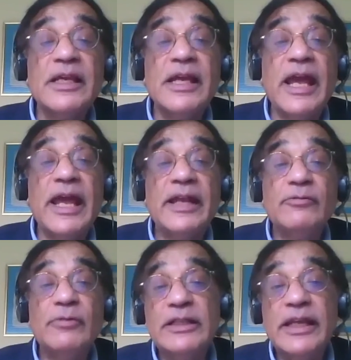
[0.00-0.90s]

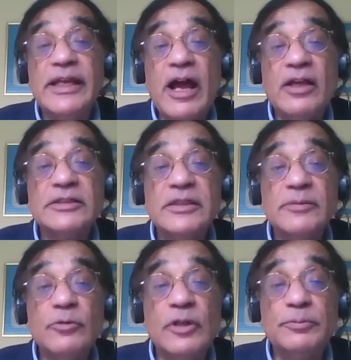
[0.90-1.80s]
And when they asked
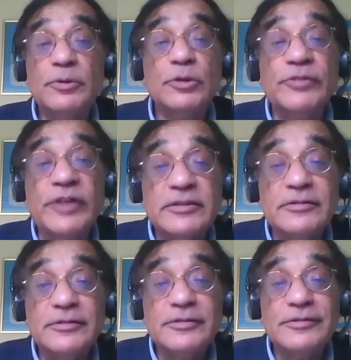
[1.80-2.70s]
him, well, prove it,
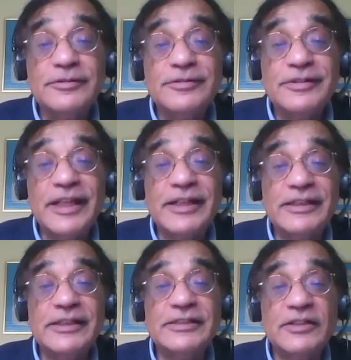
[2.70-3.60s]
that
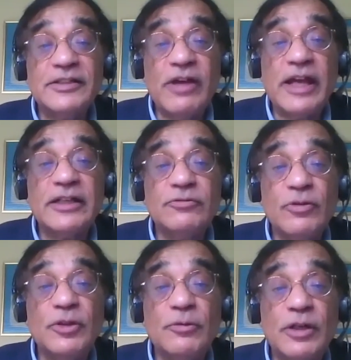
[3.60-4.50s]
it is in fact
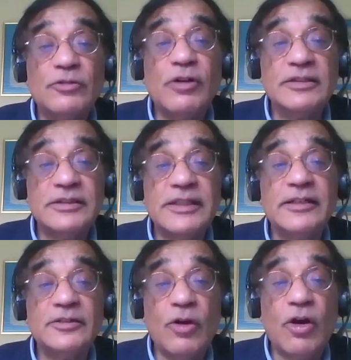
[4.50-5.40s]
from the one
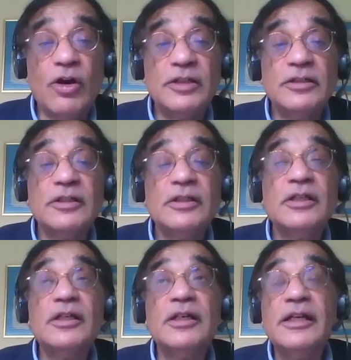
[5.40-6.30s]
transcendent God,
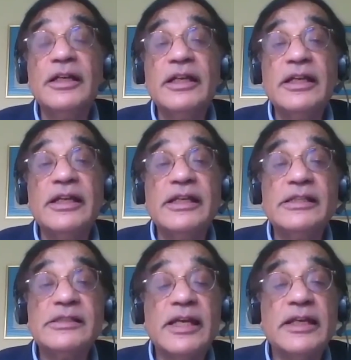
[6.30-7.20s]
he
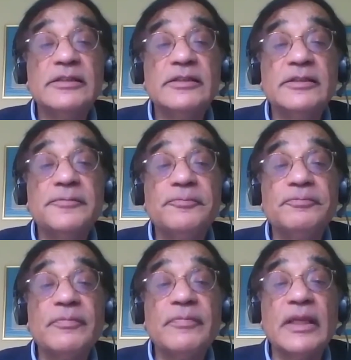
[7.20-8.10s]
said,
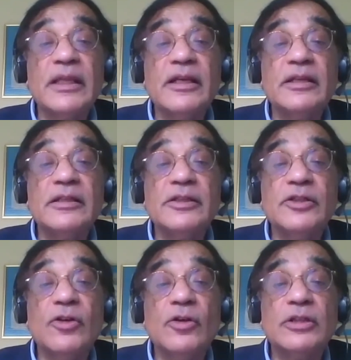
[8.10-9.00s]

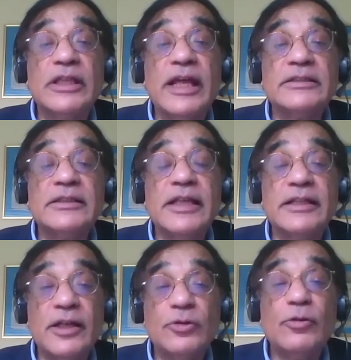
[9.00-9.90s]
that in
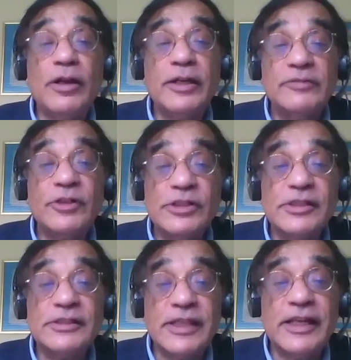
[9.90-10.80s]
the Quranic
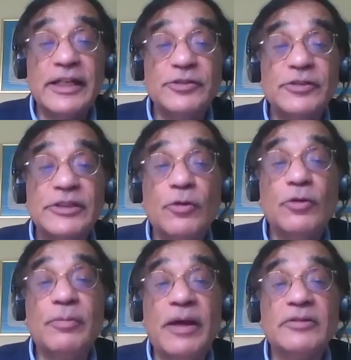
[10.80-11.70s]
verses that actually
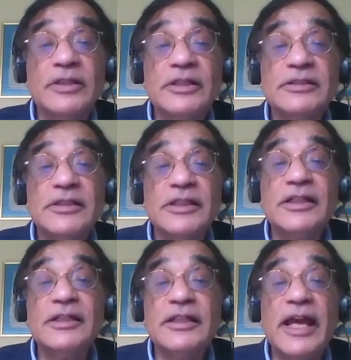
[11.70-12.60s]
talk about this,
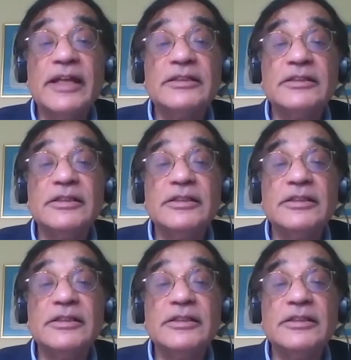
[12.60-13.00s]
that